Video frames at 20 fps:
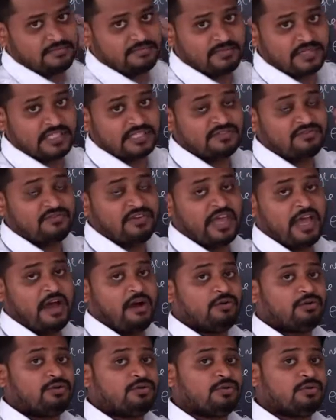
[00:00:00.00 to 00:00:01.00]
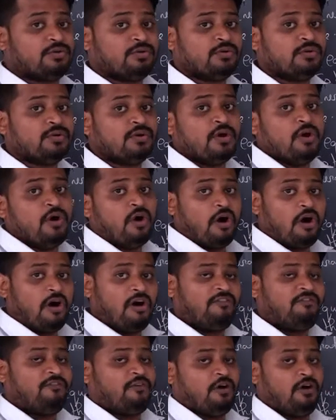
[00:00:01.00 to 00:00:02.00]
means we have to
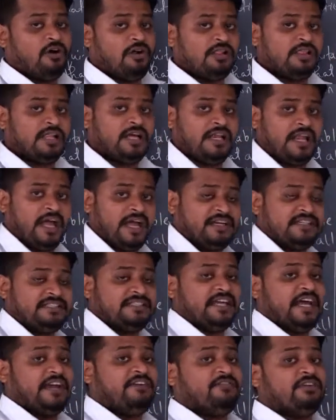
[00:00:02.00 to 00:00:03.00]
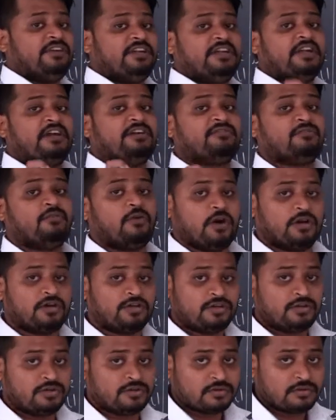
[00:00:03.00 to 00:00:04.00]
off all the lights that we didn't
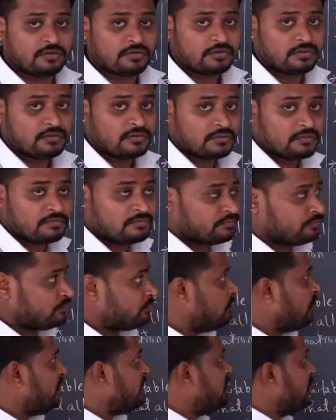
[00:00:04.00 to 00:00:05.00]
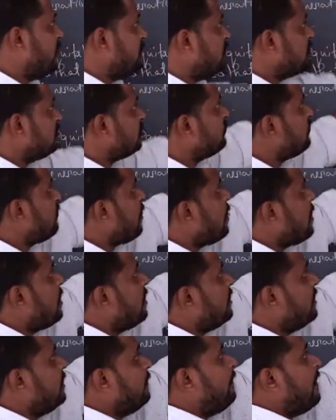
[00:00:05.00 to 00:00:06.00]
want to be there.
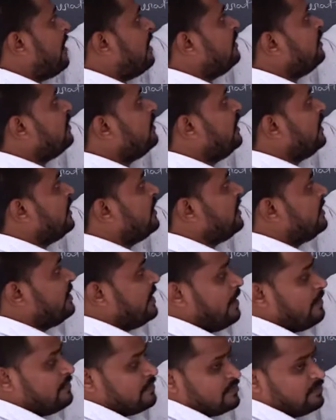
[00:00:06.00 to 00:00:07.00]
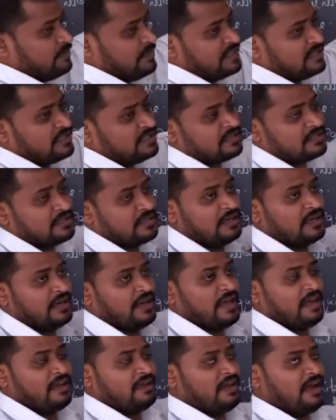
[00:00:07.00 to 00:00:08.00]
Repairing leaky taps means
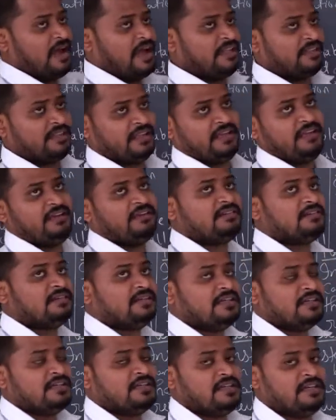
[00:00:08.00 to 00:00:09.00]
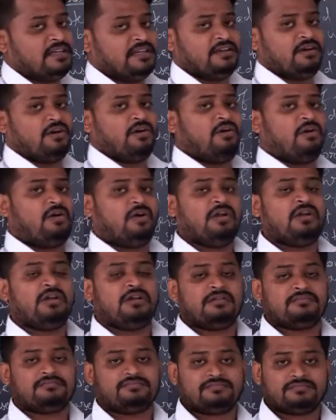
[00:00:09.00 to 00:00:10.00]
I think in
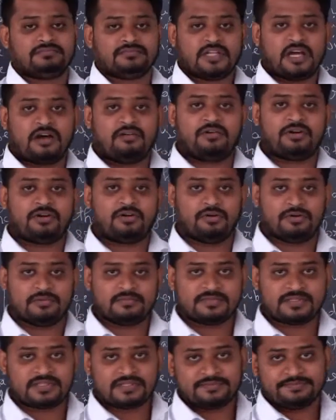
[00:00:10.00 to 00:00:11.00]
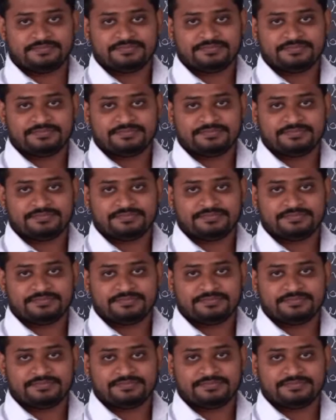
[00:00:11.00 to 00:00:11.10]
all our homes